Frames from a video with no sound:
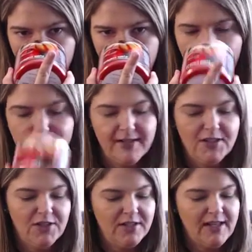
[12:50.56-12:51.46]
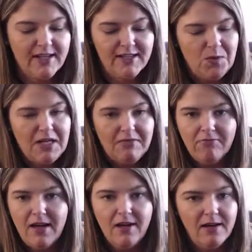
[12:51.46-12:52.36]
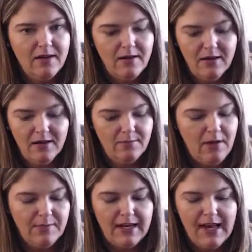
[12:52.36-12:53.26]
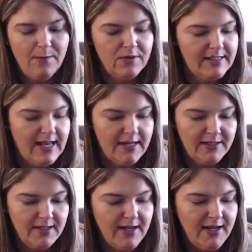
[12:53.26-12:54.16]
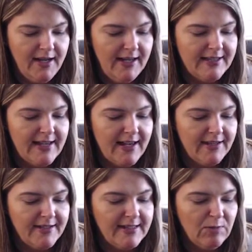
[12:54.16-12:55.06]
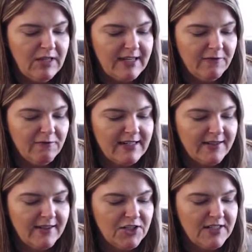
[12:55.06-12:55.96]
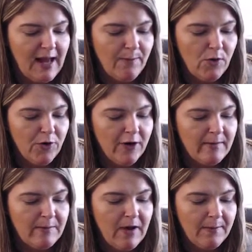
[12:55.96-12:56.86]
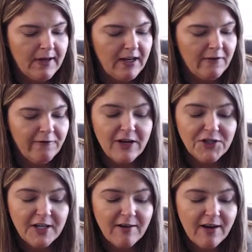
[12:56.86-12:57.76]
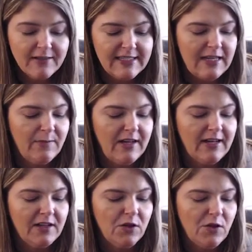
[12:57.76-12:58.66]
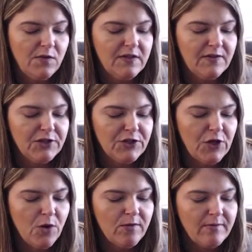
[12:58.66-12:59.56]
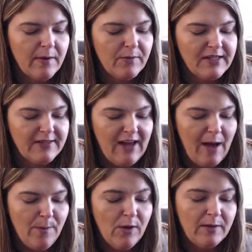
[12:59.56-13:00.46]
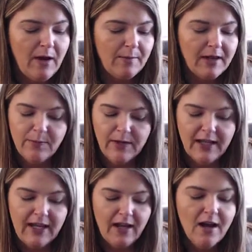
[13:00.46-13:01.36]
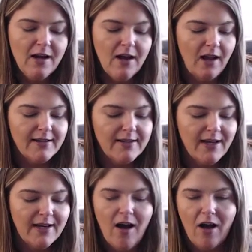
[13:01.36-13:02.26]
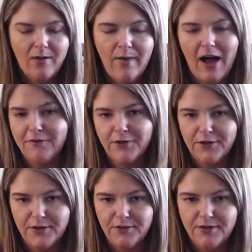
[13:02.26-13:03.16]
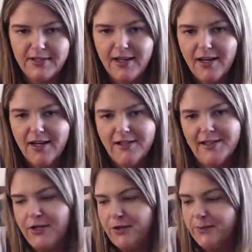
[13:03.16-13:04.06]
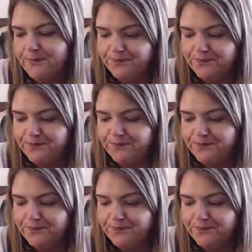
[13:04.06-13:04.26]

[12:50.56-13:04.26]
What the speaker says: And this is just like a sweet pumpkin apple scent. It says, this blend of red delicious apple, creamy pumpkin, freshly ground cinnamon, and cloves fills your home with memories of apple and pumpkin picking on sunny autumn afternoons. So